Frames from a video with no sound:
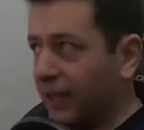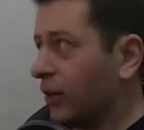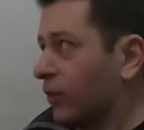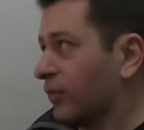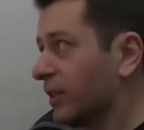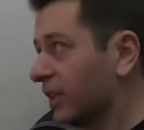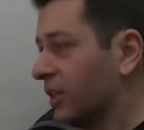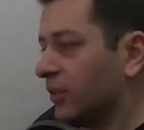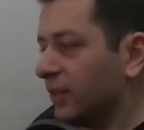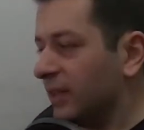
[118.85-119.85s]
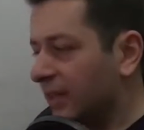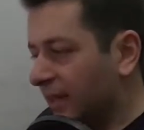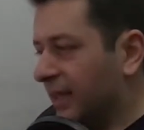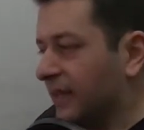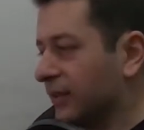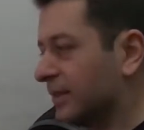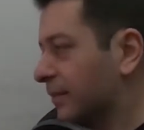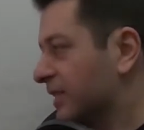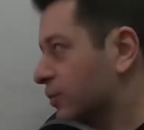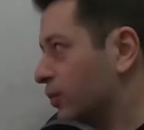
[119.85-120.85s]
I don't know if you can hear it. It looks
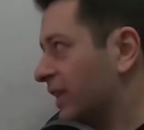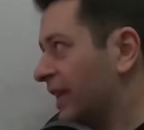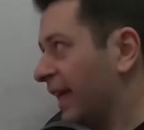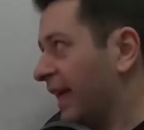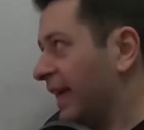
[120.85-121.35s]
a bit squeaky